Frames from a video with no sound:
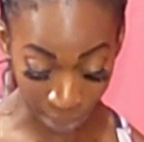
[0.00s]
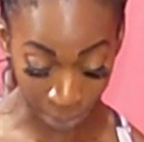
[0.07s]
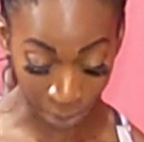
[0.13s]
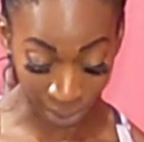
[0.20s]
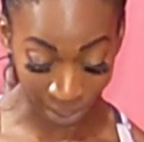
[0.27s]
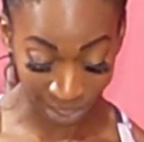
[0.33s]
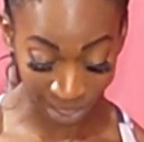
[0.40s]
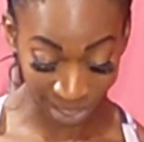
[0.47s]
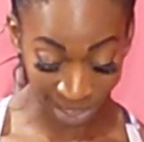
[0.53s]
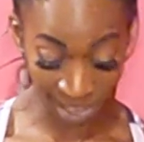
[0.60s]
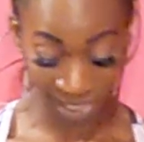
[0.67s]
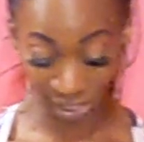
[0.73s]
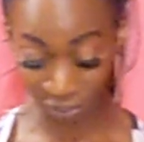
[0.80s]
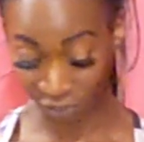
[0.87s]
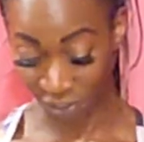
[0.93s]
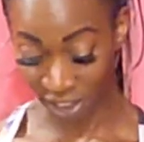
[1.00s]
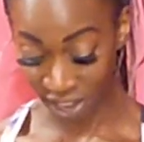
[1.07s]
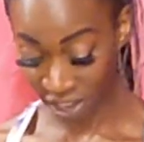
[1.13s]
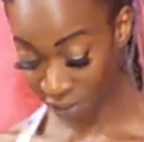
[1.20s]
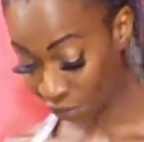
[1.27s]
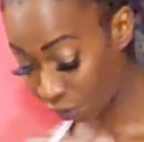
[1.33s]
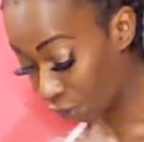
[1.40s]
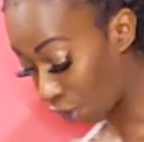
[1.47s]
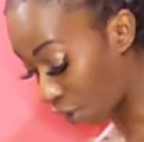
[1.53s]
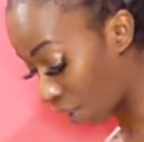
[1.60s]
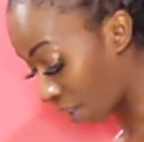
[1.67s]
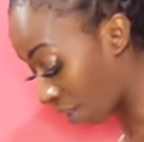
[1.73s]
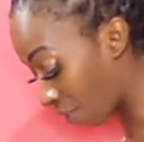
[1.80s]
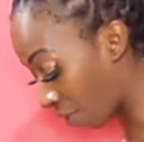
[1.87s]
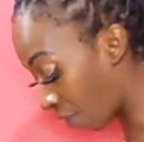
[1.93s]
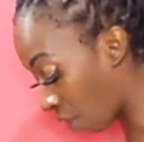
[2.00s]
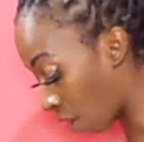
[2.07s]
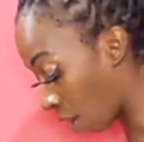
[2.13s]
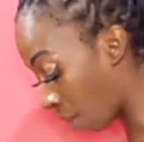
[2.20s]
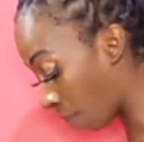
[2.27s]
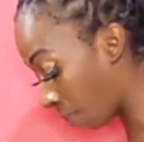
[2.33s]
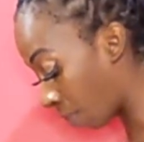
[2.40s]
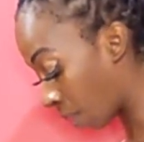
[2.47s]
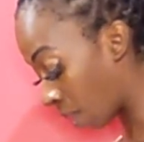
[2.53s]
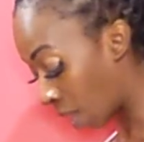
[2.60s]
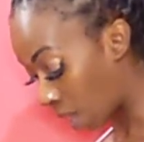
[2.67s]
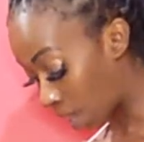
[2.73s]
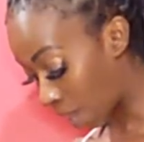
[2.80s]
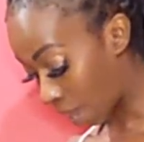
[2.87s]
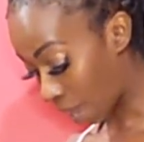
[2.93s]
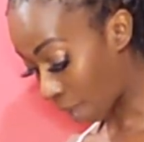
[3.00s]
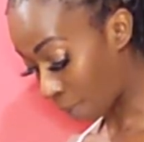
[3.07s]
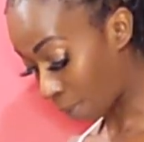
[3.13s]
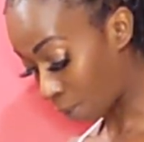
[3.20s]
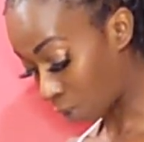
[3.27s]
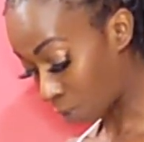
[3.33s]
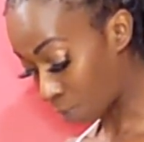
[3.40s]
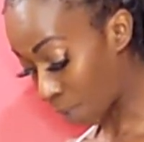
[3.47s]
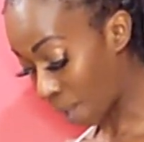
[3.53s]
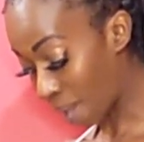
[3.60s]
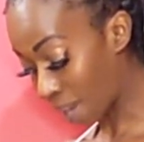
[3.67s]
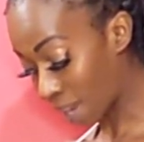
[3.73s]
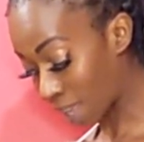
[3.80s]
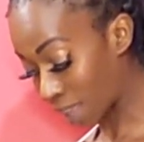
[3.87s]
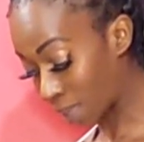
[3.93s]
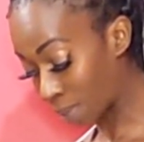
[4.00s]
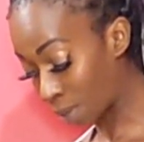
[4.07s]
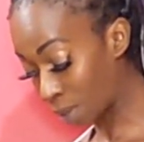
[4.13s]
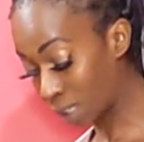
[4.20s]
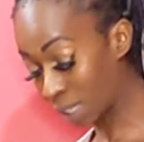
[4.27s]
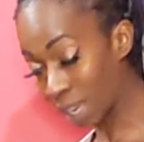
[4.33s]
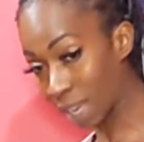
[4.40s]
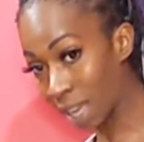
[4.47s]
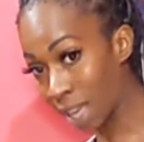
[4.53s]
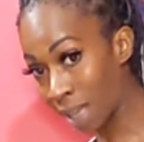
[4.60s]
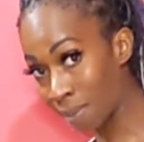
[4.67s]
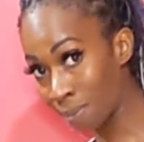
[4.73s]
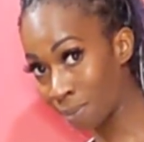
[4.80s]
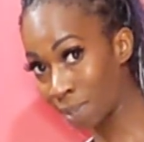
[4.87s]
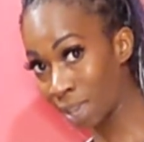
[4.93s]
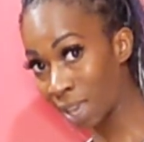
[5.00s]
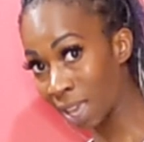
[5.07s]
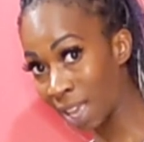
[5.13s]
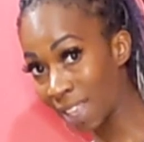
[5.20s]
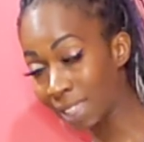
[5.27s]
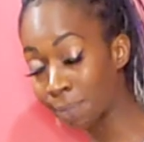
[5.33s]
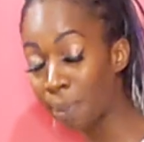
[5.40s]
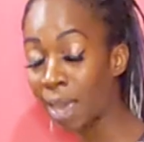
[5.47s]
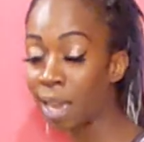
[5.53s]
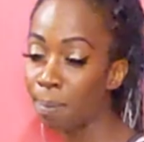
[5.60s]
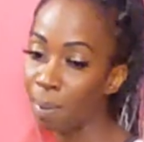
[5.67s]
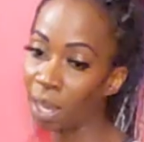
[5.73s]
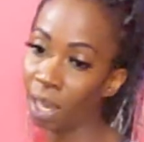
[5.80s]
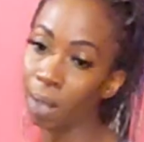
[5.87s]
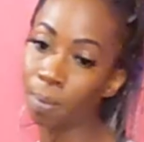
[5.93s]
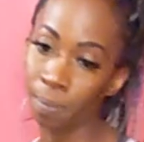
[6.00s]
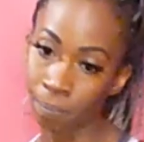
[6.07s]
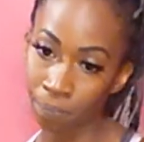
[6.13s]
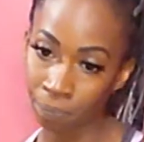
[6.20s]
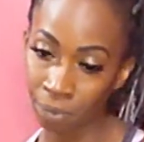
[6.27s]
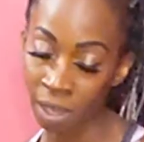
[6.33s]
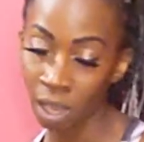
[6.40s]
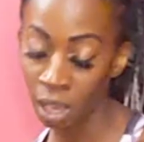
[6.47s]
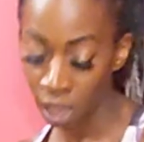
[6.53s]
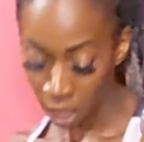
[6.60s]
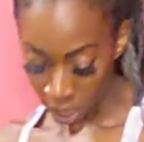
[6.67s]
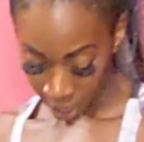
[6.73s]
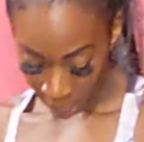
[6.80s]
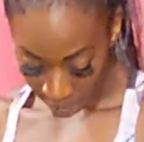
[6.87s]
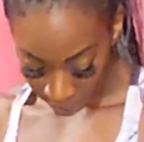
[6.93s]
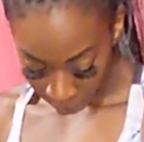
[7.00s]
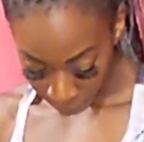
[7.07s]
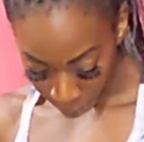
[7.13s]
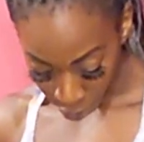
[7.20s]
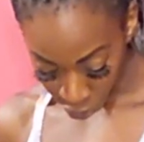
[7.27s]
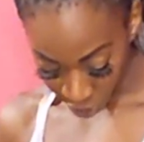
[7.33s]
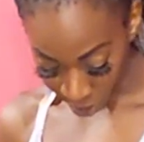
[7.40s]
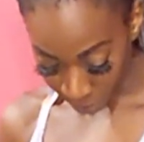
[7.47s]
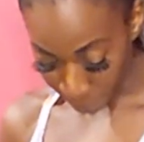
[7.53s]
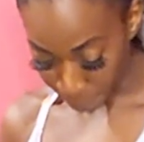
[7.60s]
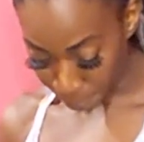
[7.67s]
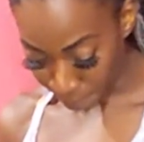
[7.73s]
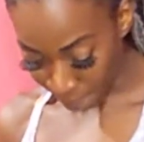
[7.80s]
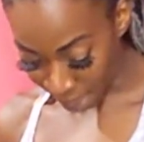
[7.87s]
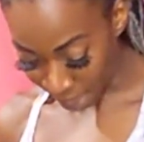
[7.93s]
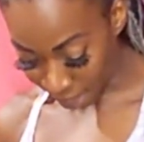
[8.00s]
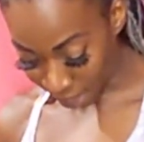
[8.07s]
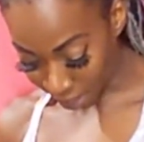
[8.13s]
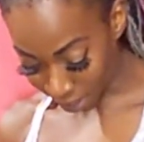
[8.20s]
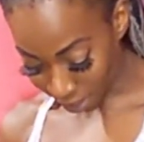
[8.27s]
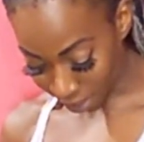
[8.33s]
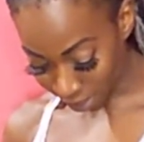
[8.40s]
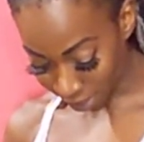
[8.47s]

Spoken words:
I press it, and it's fairly firm. Like I push back, and the most I come is maybe kind of pushing it back